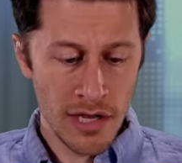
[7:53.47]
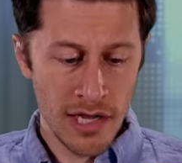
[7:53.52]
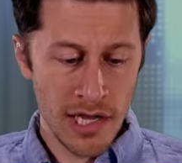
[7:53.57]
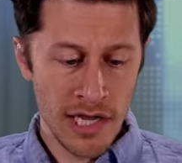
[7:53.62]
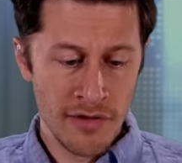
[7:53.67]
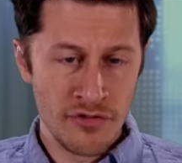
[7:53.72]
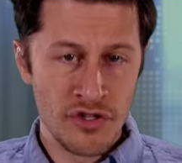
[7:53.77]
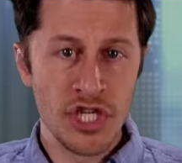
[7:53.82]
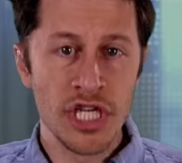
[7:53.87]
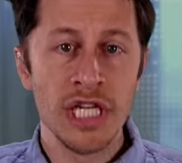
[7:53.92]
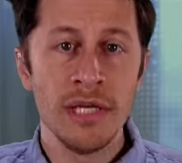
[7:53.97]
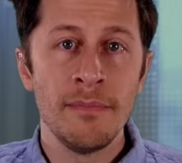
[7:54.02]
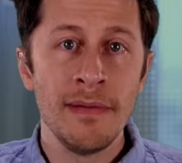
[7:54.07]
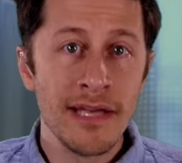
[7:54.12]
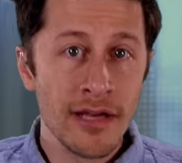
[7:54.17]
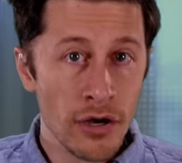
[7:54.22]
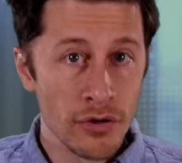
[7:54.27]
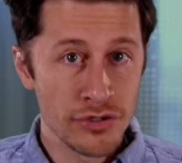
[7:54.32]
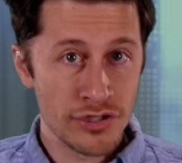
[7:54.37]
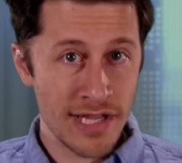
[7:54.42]
if
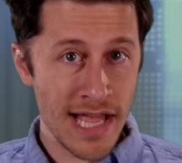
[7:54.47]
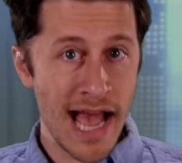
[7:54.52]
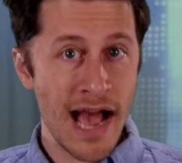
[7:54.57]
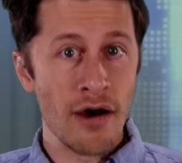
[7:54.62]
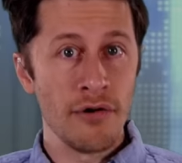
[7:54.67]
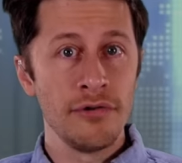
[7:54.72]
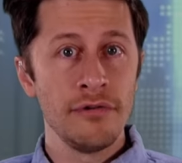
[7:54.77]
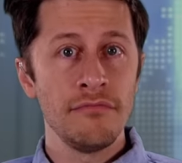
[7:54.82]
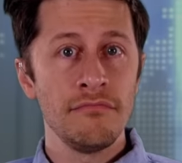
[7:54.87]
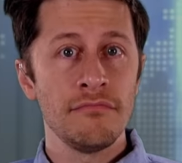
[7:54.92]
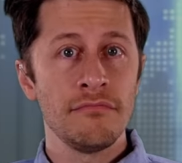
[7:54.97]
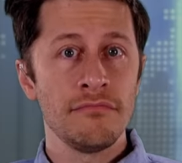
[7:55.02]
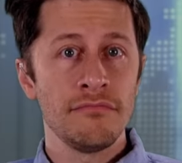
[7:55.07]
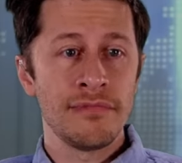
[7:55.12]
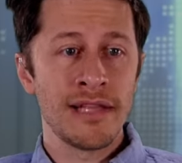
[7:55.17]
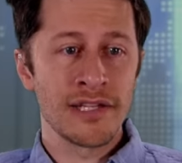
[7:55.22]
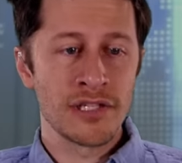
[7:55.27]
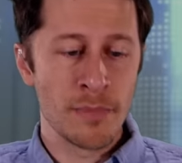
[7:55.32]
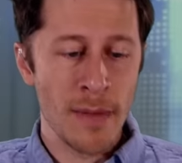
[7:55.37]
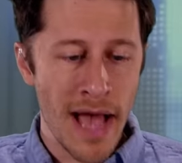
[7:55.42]
GDP goes down,
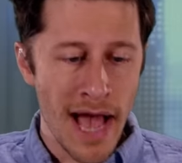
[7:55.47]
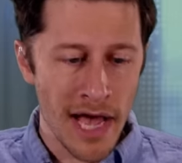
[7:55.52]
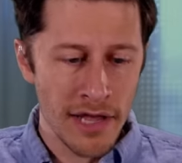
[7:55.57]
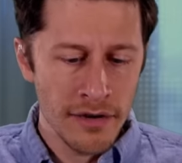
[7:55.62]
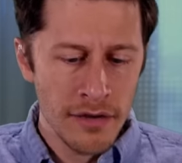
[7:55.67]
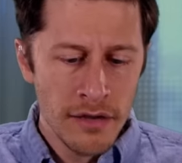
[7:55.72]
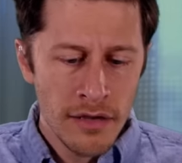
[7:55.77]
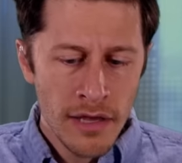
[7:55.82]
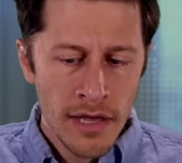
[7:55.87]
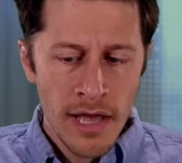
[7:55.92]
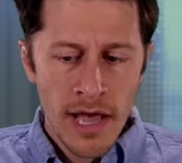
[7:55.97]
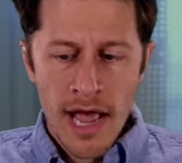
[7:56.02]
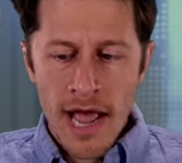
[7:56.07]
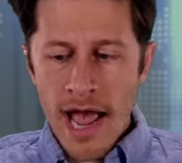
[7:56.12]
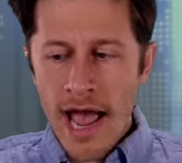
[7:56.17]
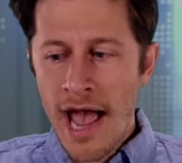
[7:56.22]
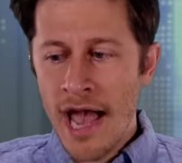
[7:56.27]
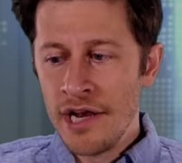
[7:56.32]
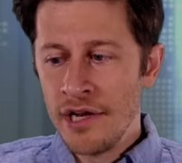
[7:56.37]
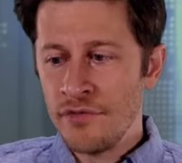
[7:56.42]
that's bad.
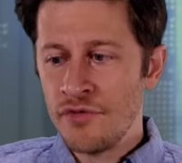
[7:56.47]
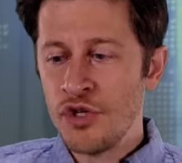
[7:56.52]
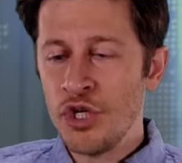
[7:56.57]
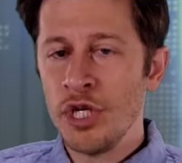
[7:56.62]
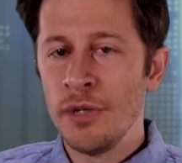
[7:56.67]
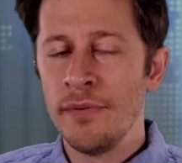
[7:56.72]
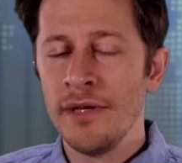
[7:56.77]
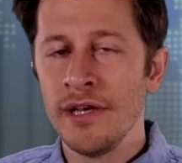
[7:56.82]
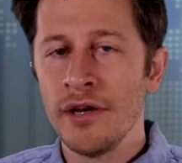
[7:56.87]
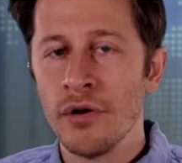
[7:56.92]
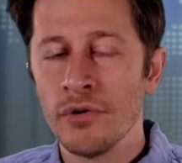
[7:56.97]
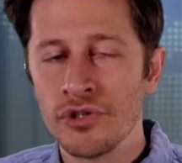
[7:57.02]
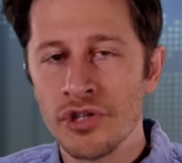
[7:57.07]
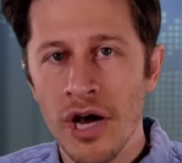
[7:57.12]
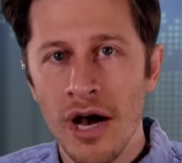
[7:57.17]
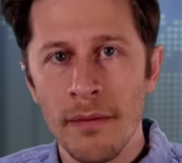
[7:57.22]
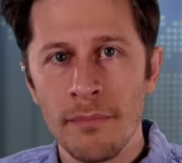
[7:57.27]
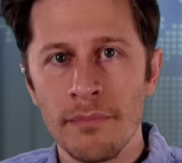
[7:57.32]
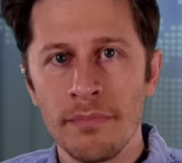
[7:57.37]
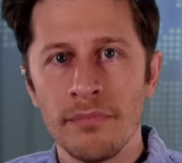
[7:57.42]
And if GDP goes
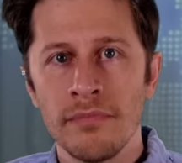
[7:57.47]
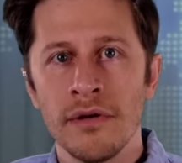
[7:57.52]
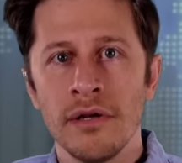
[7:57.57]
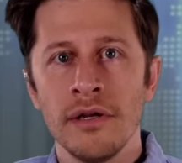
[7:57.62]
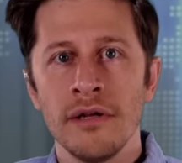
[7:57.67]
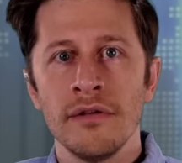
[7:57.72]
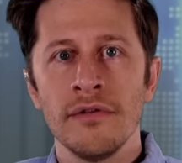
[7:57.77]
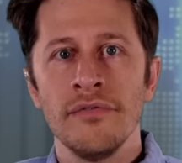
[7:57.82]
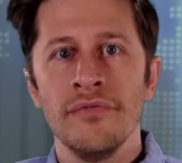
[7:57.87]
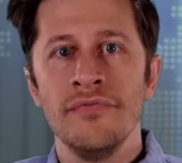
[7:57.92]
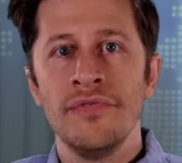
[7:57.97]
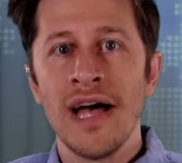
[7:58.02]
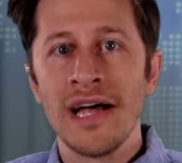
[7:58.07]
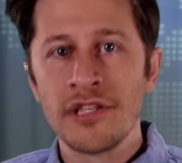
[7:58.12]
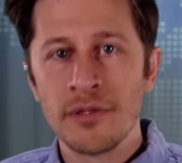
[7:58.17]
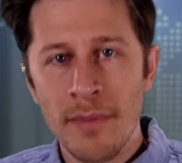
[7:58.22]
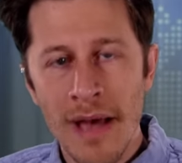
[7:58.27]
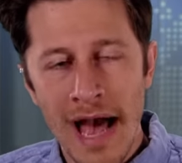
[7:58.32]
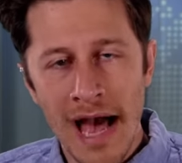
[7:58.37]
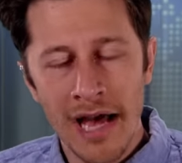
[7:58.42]
up,
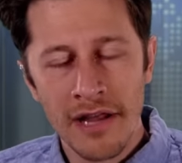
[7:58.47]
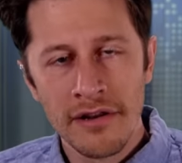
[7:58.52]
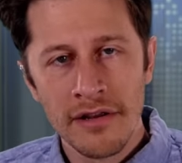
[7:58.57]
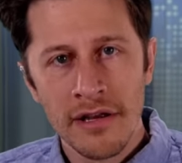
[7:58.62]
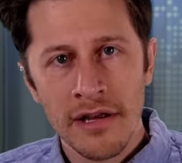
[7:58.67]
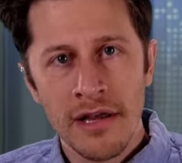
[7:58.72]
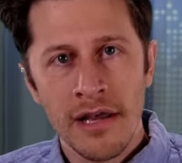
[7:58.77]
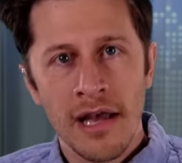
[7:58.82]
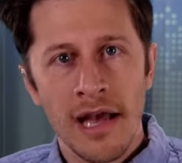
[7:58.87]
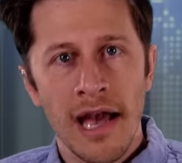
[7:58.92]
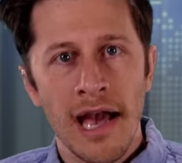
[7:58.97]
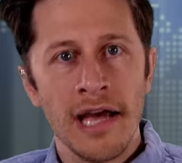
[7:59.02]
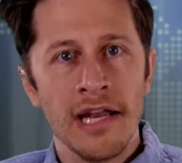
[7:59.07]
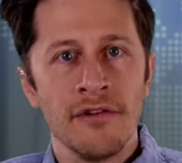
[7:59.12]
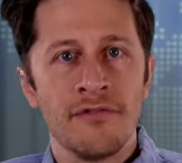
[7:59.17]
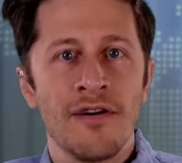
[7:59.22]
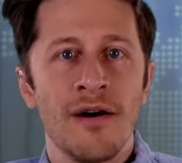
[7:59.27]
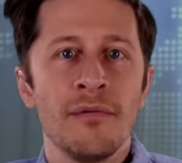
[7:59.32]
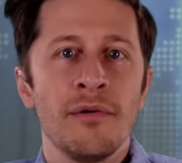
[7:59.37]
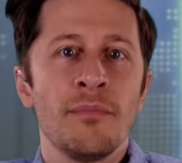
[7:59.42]
that's bad. And
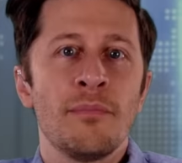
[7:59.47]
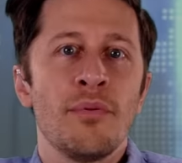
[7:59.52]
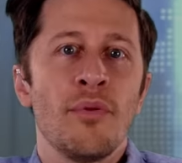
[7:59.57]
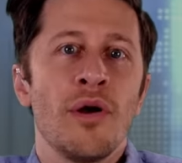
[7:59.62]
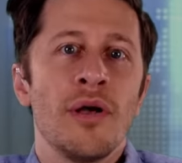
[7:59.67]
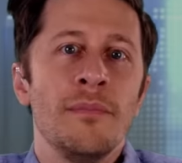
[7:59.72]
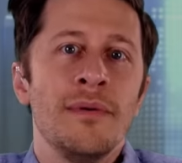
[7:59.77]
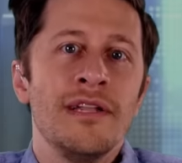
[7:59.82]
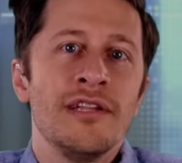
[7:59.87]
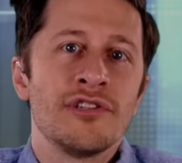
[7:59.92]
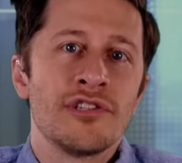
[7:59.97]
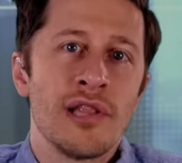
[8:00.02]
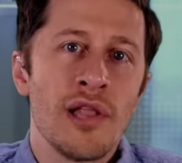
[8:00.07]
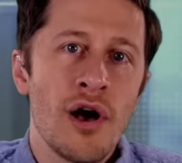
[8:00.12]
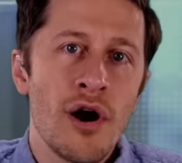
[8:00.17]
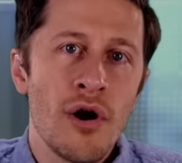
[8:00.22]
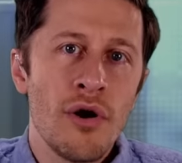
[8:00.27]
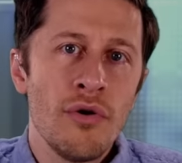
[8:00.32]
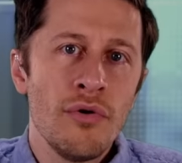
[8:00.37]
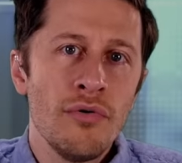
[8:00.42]
if unemployment is
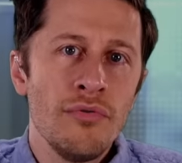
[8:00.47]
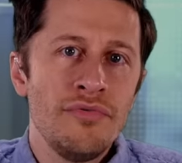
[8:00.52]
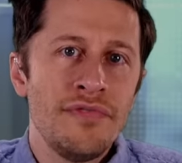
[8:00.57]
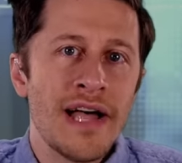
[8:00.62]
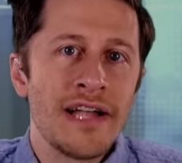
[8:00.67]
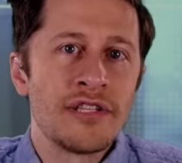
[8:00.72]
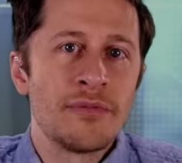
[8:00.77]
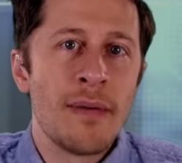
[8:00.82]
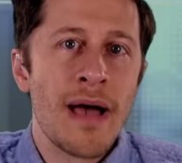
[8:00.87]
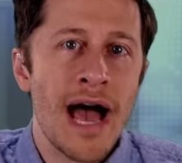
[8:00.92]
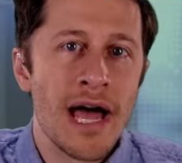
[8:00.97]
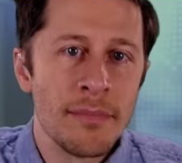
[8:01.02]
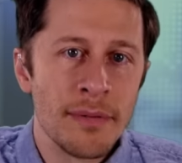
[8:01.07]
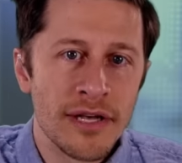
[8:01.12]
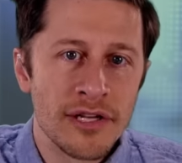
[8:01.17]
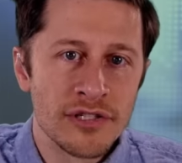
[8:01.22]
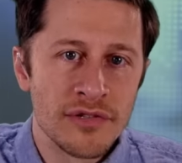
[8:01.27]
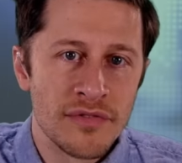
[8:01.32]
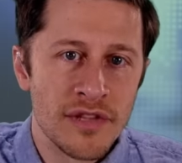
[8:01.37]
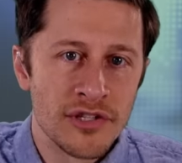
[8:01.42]
low, that's bad
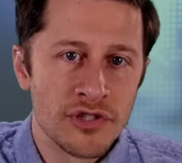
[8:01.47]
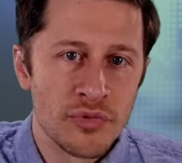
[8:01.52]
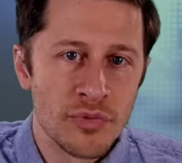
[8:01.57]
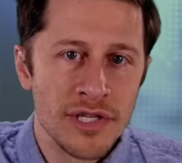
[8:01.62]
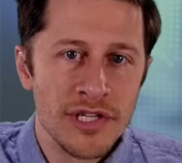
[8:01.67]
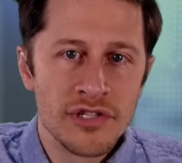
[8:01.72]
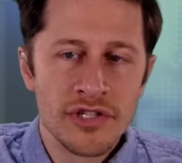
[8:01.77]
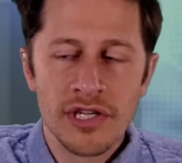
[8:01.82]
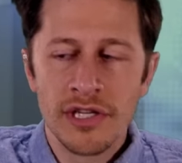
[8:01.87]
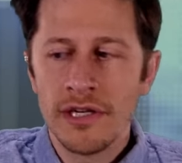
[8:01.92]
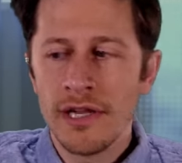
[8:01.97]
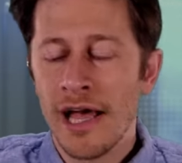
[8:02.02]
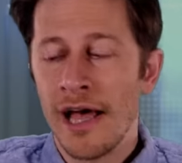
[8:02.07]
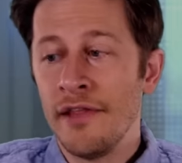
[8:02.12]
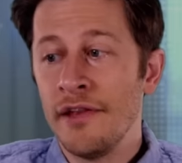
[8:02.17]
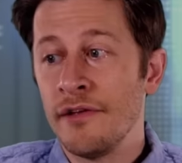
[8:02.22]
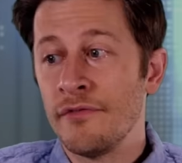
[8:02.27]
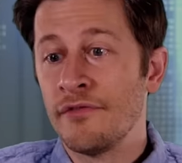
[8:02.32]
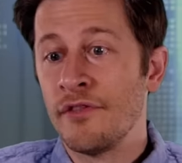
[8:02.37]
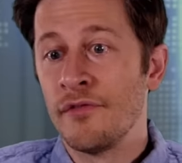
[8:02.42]
because of this reason.
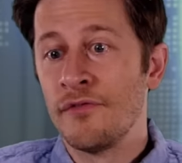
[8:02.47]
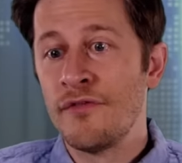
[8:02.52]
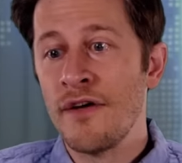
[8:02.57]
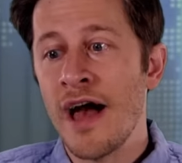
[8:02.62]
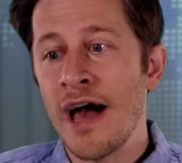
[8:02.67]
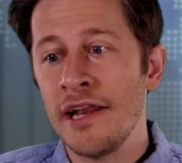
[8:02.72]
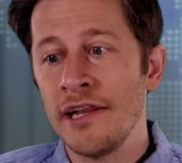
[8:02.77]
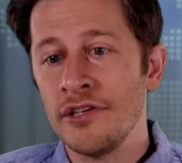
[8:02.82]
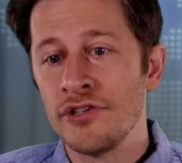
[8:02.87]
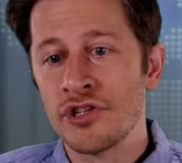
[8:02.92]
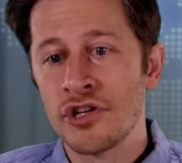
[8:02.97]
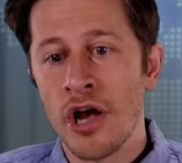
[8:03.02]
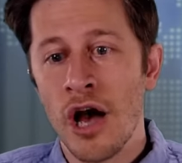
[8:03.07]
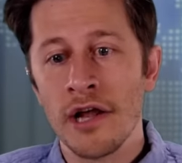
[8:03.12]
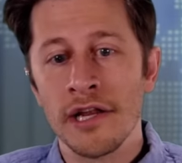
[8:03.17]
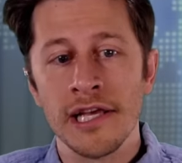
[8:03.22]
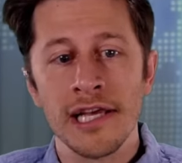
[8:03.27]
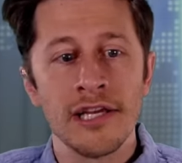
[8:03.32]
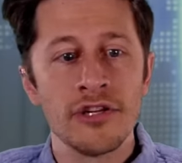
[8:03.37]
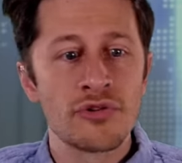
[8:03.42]
And if the Fed is
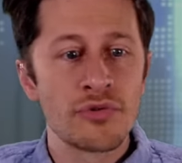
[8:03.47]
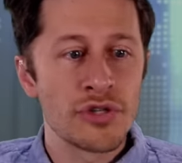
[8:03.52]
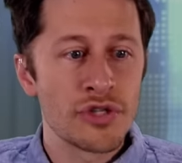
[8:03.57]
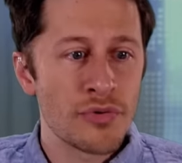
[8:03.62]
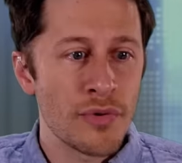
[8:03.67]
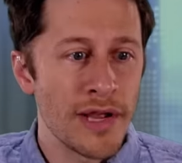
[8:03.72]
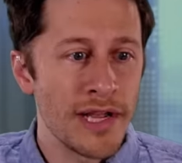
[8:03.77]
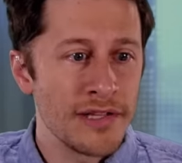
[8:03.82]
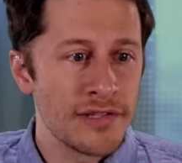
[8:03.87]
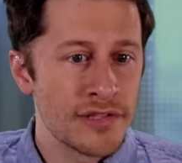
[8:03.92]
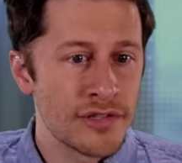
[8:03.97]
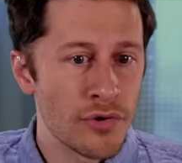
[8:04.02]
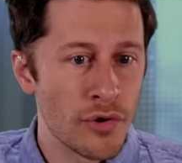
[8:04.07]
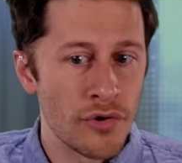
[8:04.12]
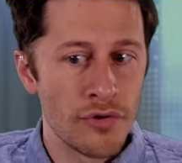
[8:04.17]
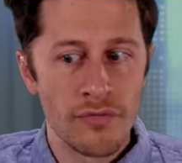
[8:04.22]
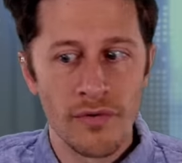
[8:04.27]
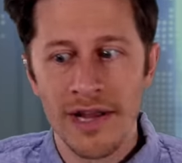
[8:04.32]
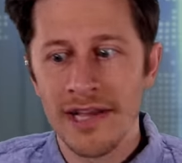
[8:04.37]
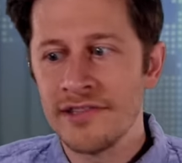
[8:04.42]
cutting interest rates
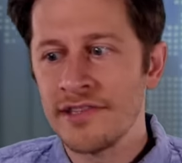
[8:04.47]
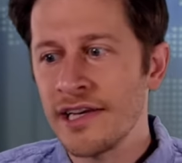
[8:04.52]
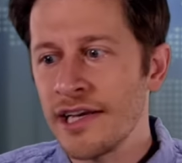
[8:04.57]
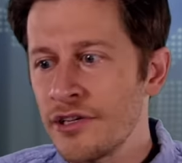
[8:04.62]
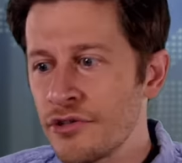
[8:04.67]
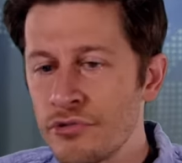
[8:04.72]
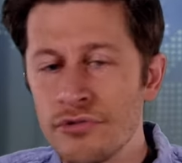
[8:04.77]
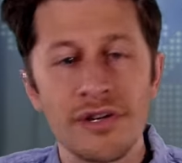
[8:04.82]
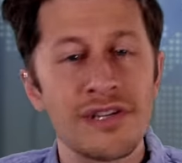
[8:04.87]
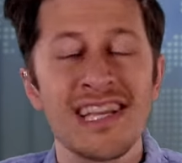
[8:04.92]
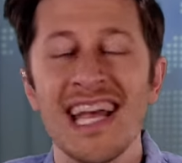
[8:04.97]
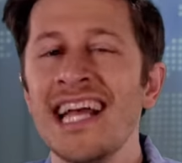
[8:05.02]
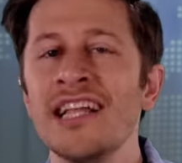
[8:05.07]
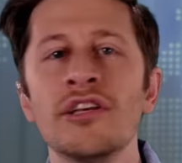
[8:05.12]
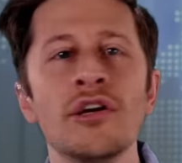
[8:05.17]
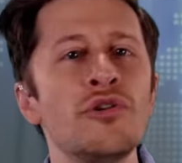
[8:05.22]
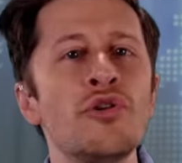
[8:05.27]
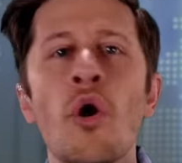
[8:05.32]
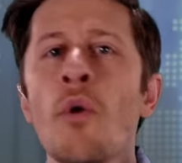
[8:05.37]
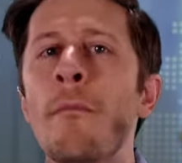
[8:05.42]
or raising interest rates,
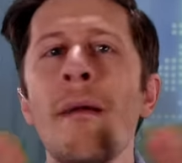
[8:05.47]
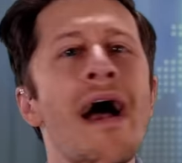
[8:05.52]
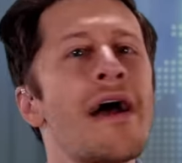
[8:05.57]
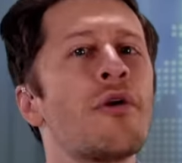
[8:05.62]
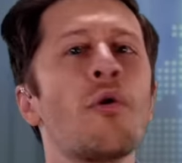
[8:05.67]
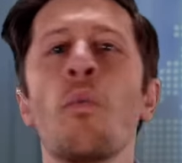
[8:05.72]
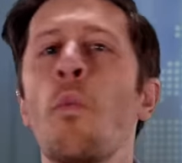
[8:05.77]
it, no matter